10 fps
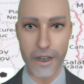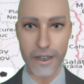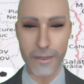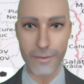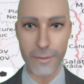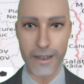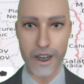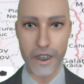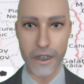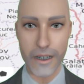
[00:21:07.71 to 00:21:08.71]
that
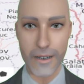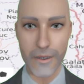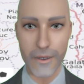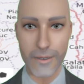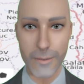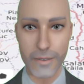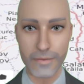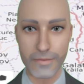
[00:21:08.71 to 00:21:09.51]
information together for everybody.